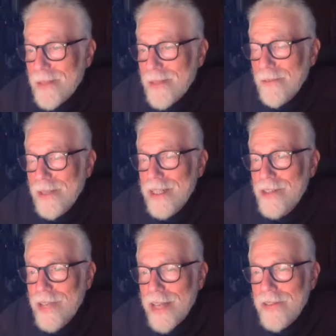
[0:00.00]
when he
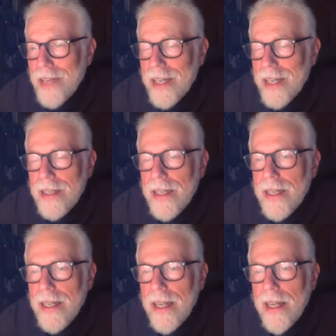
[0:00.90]
said that.
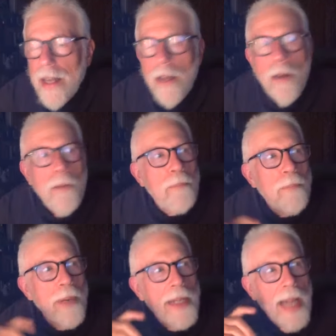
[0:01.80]

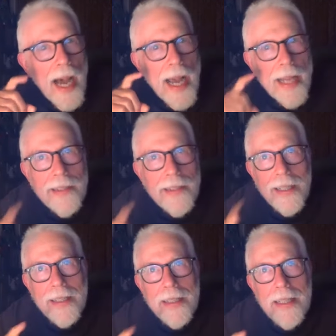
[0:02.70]
But I
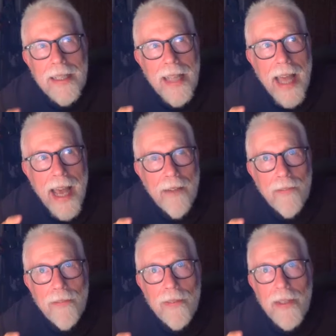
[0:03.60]
didn't
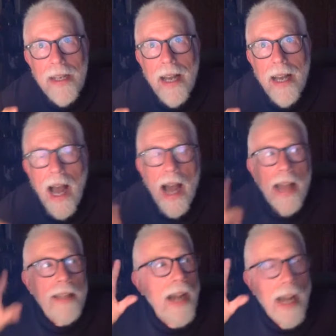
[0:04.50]
laugh.
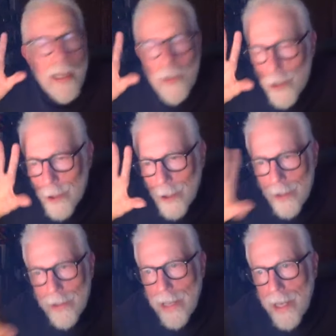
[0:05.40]
I
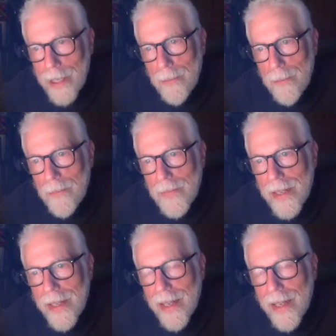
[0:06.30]
looked at him
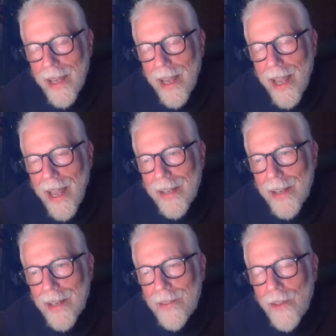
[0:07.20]
and
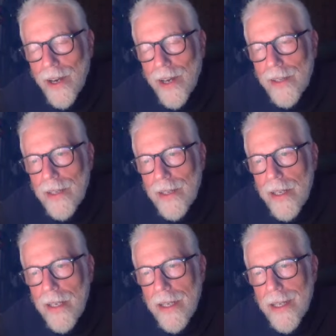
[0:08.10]
I thought,
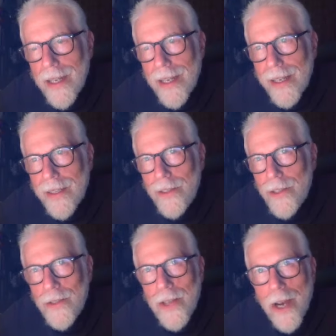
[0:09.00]

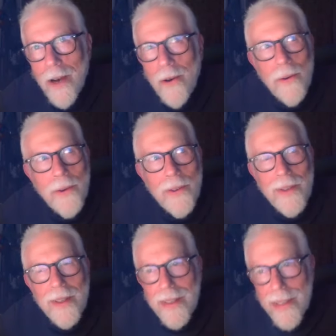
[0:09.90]
you know,
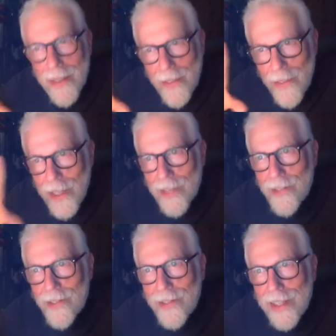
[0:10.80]

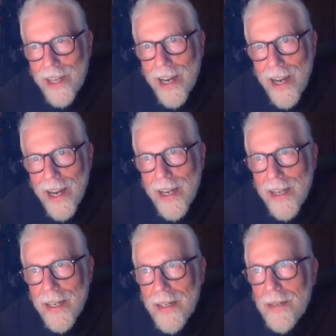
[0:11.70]
this
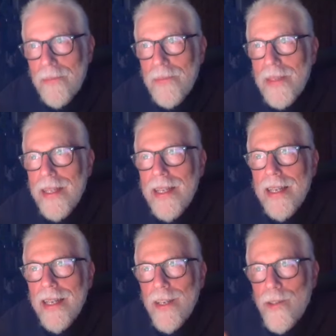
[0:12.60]
guy
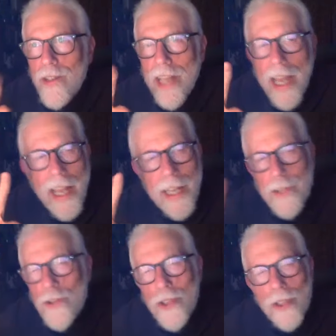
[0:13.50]
is an
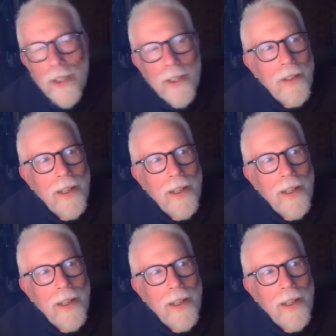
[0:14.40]
angel